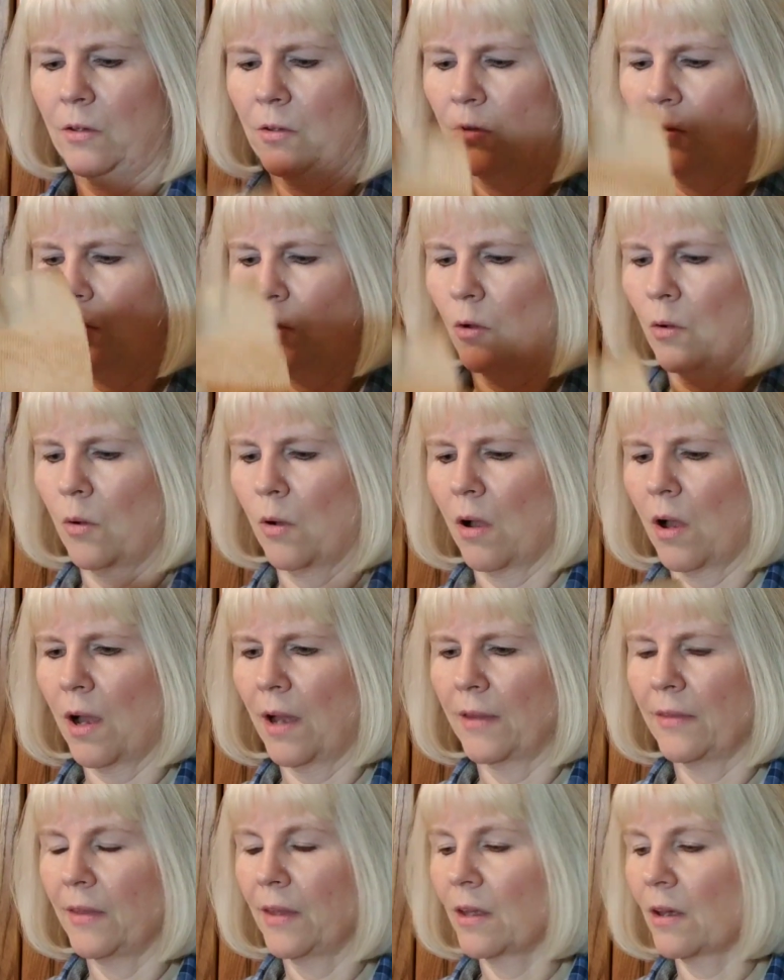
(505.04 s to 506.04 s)
So
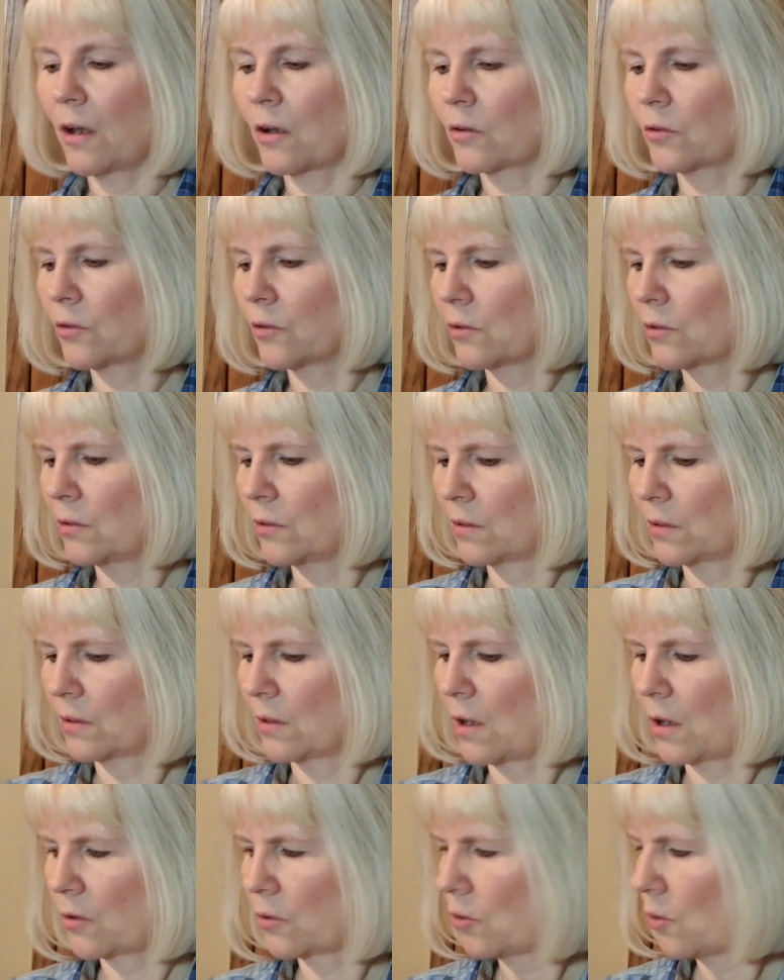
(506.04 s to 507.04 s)
I think
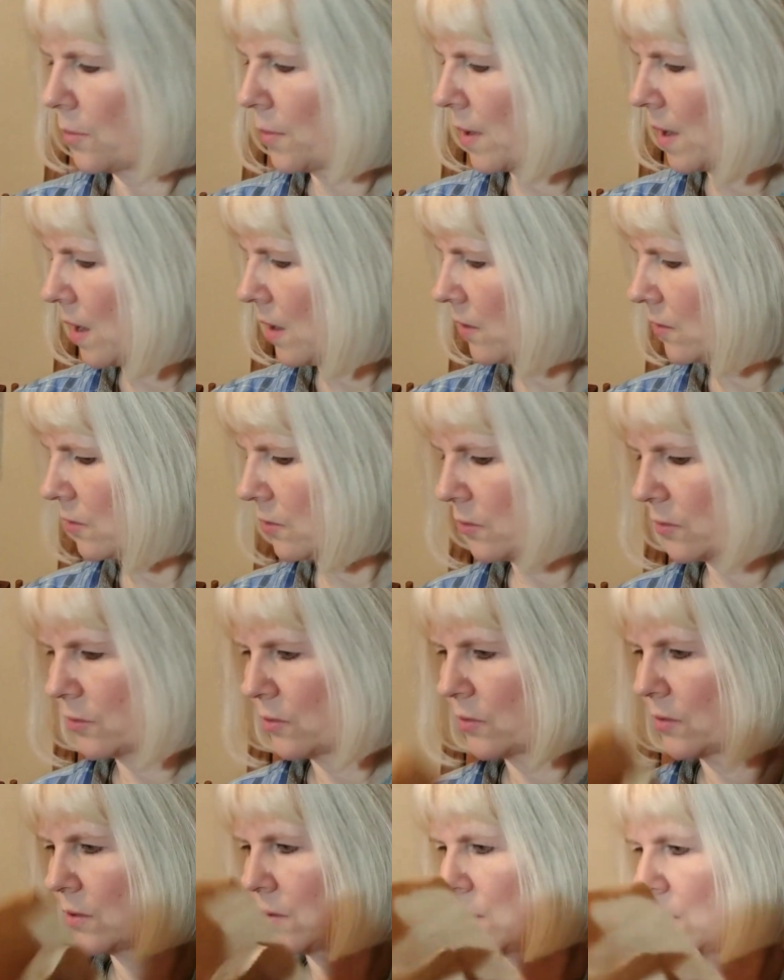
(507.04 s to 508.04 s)
October
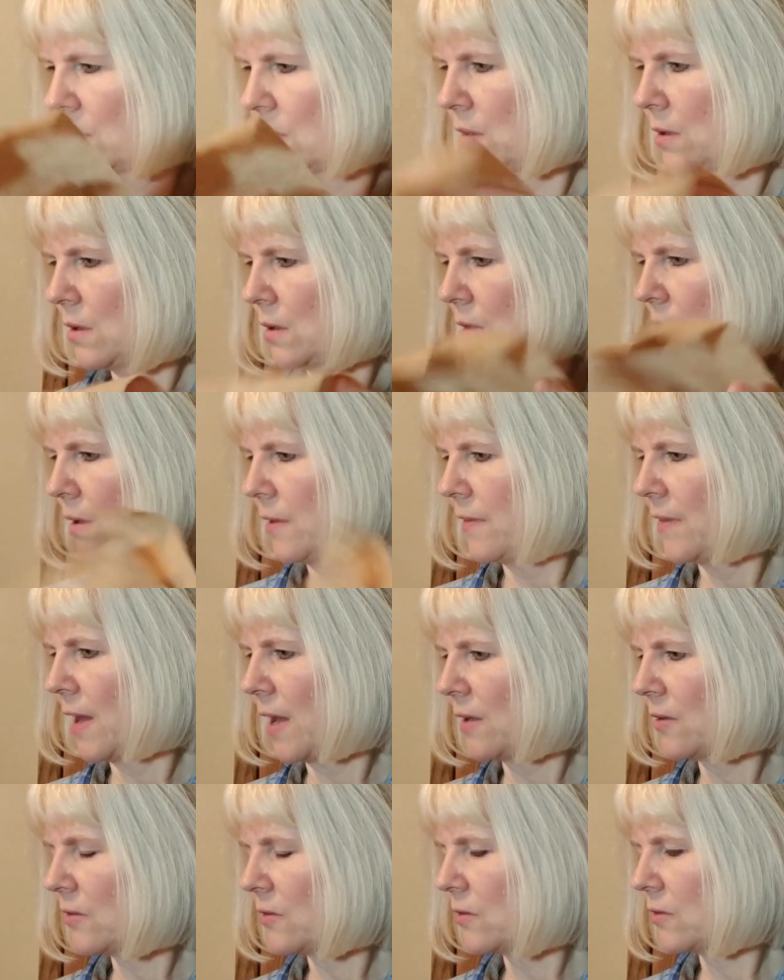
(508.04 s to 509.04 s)
House,
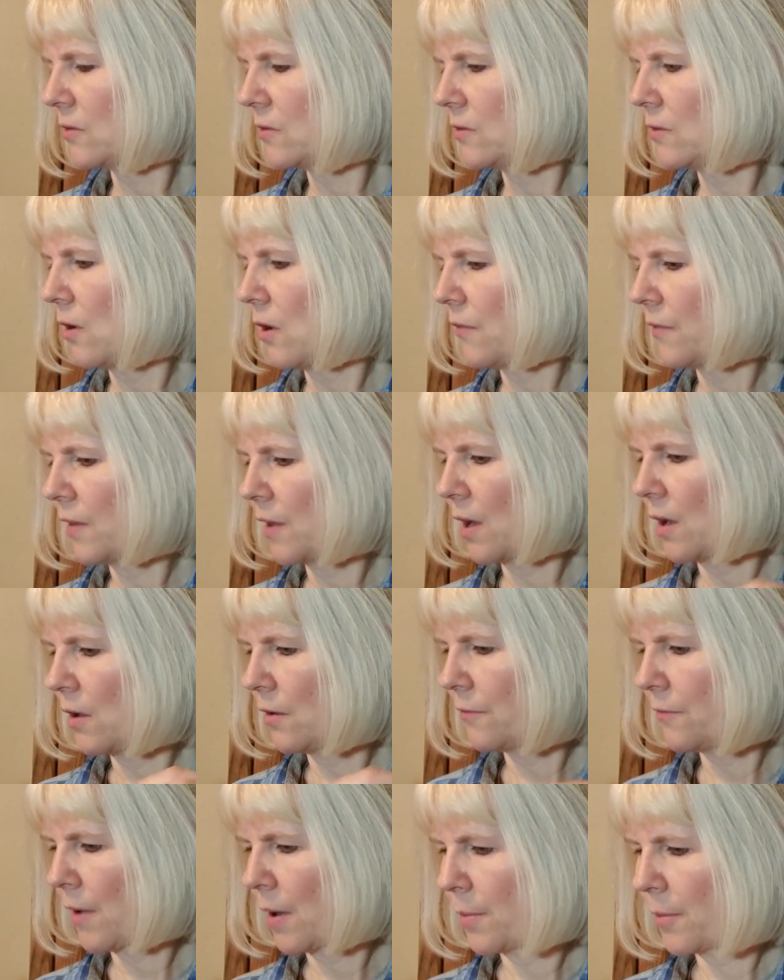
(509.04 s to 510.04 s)
that's
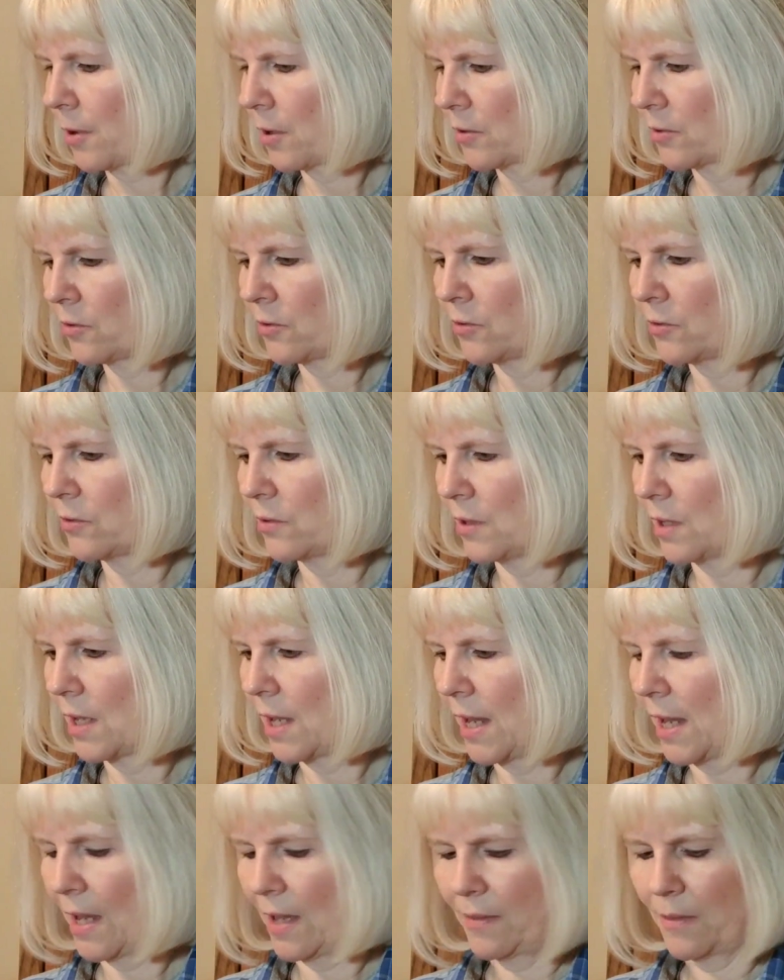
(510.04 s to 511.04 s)
the Fiber Arts
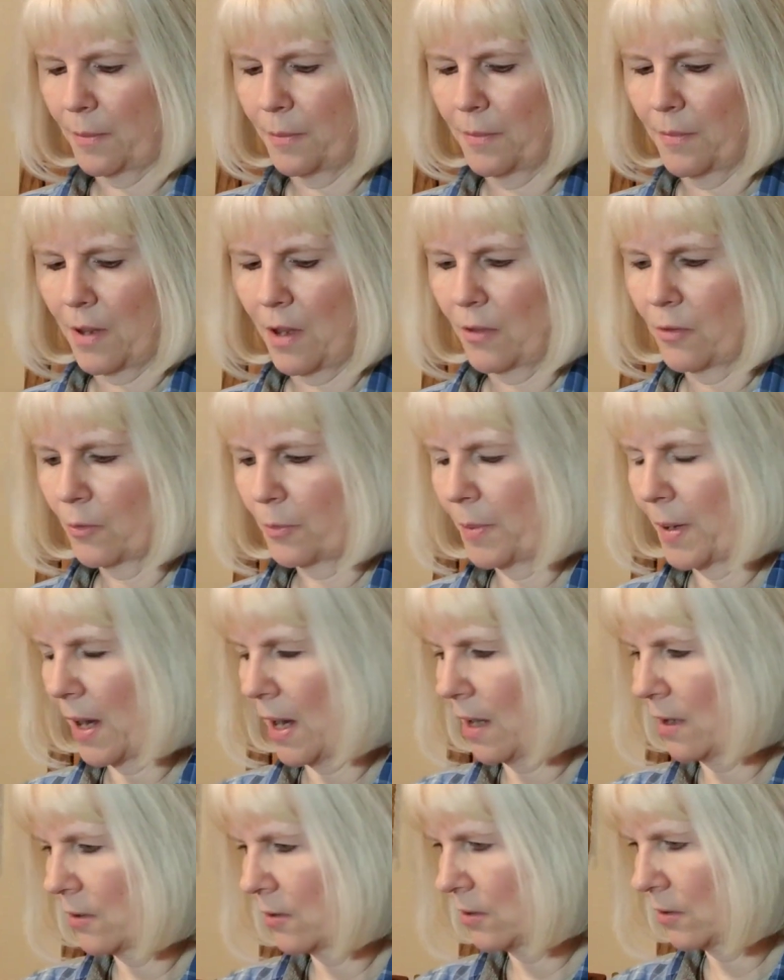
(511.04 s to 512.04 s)
had the other
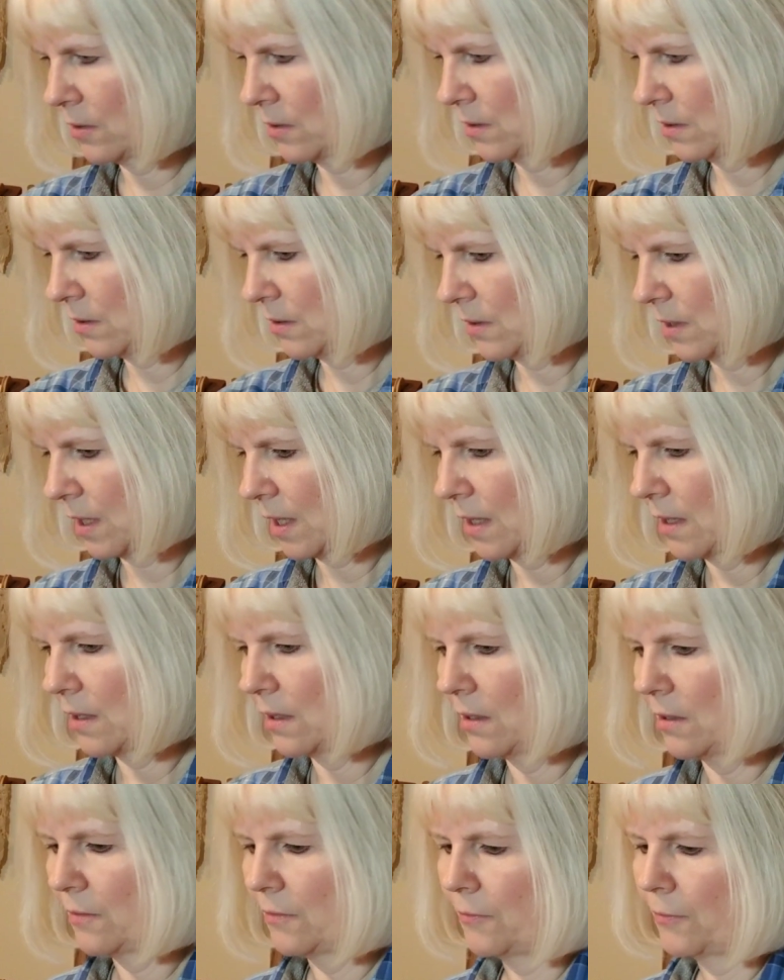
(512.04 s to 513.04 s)
pattern that
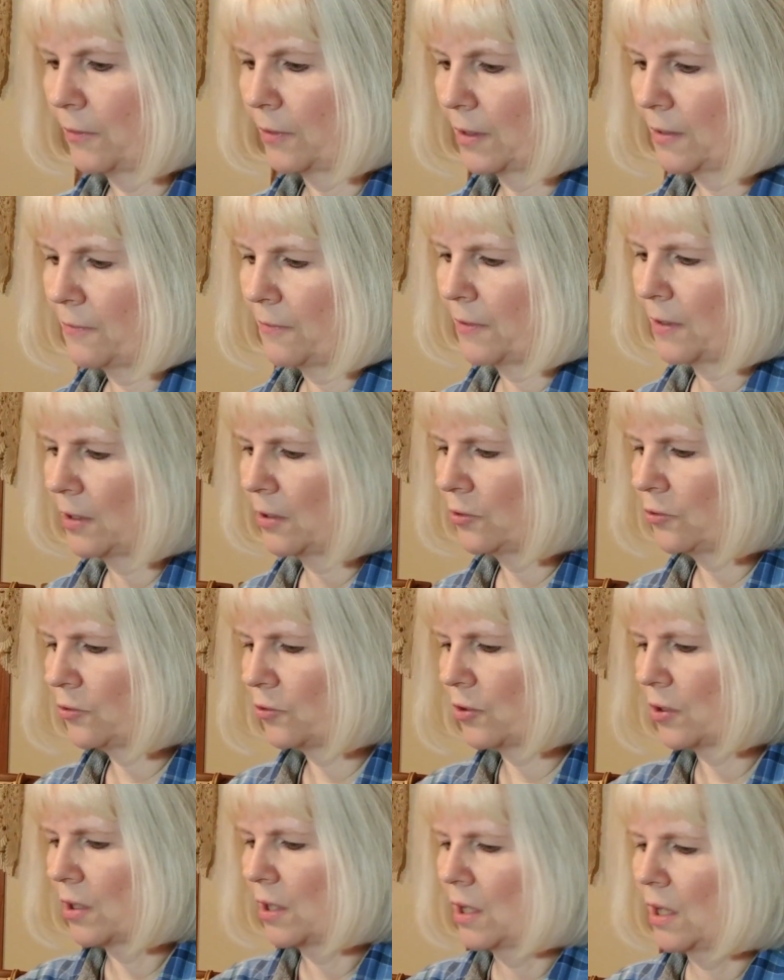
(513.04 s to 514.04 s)
I fully
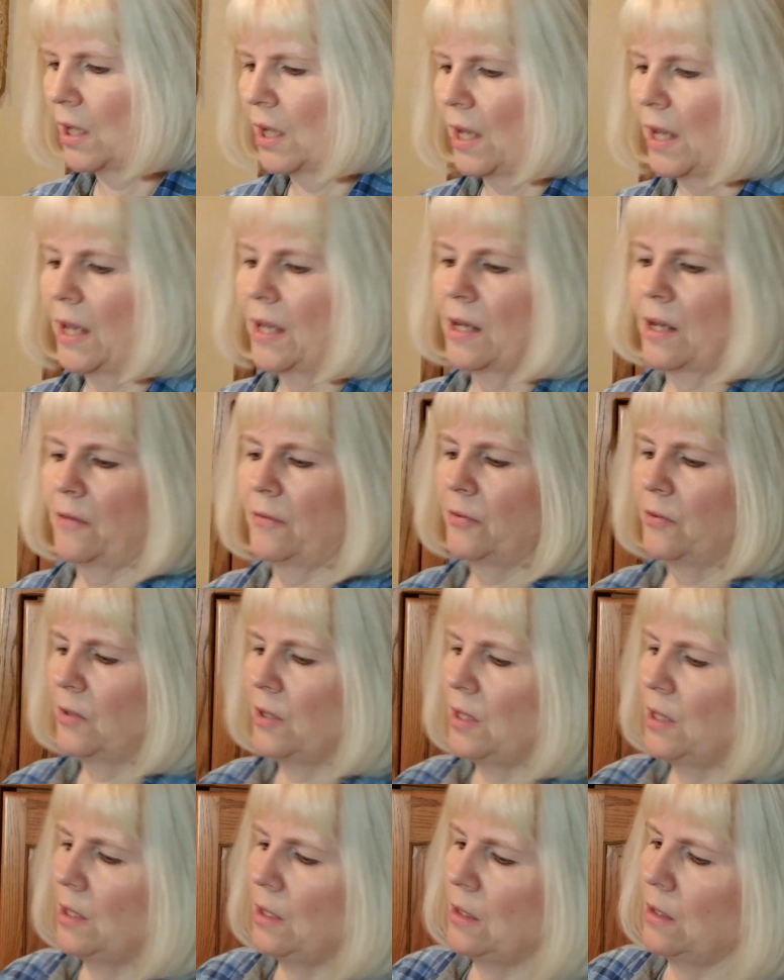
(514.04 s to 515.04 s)
finished, and I've
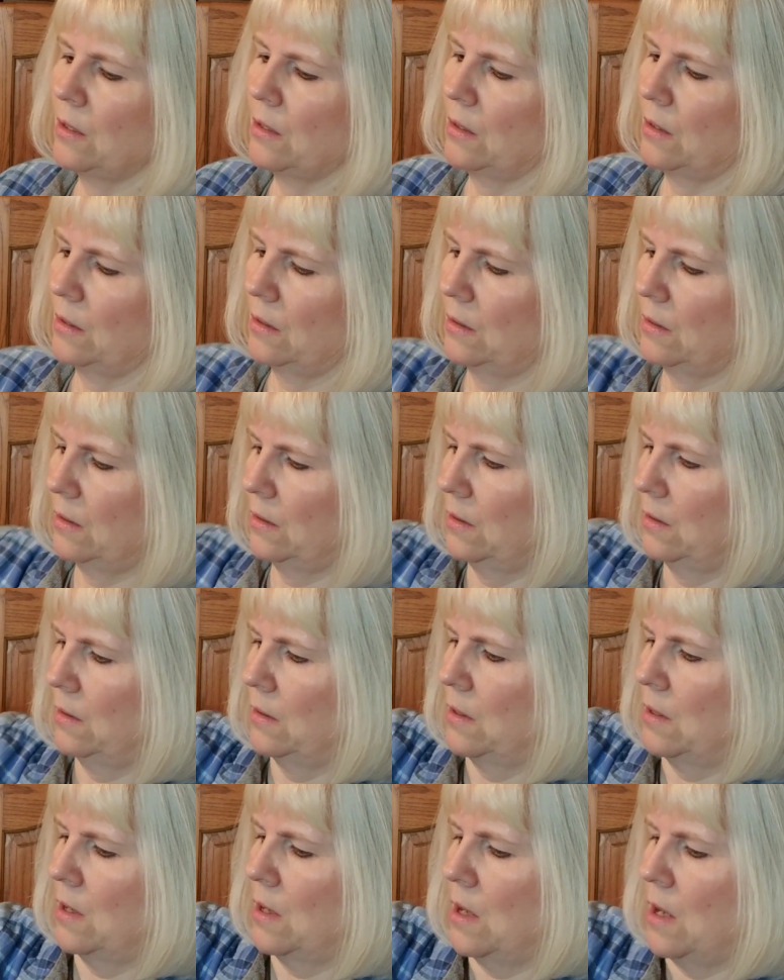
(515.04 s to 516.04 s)
seen
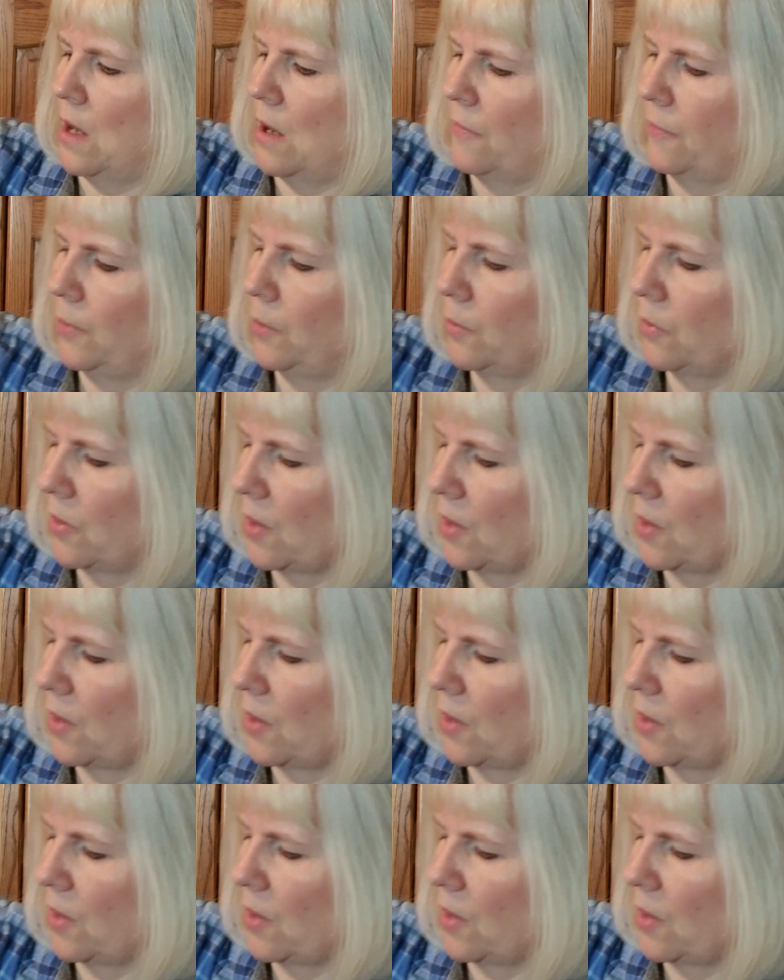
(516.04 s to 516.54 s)
a few